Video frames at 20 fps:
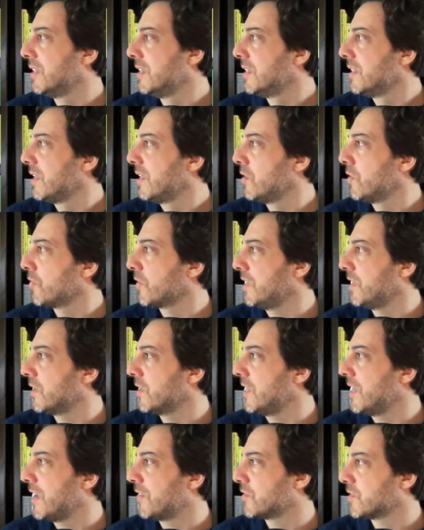And over
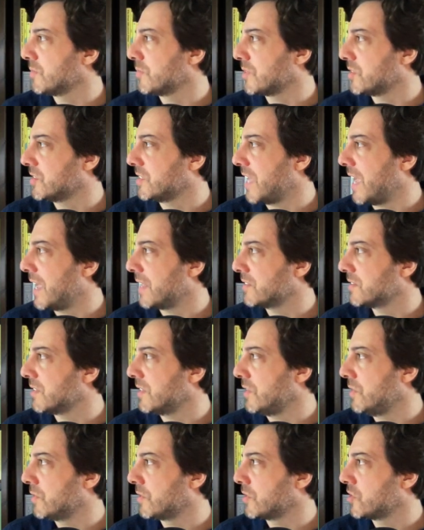here, you have some stats
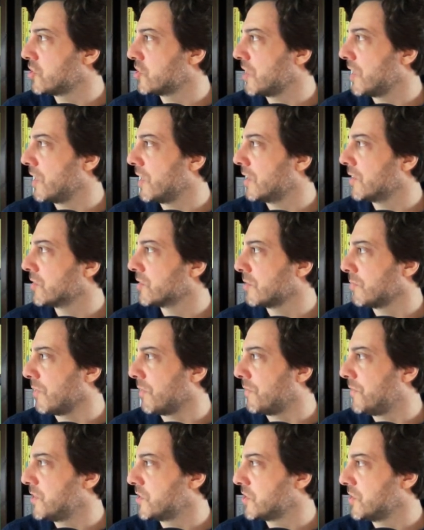that you can share,
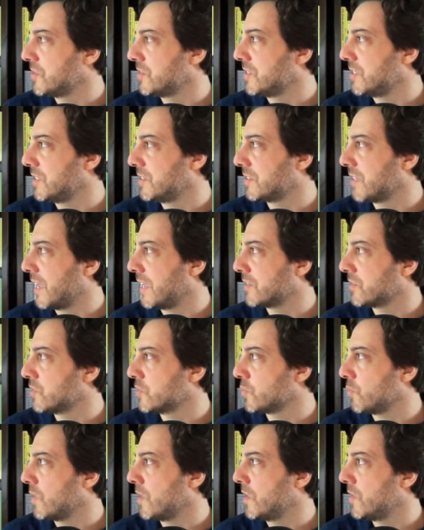some efficiency stats
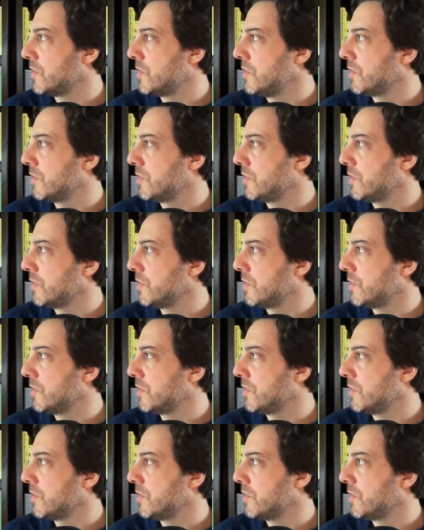as well.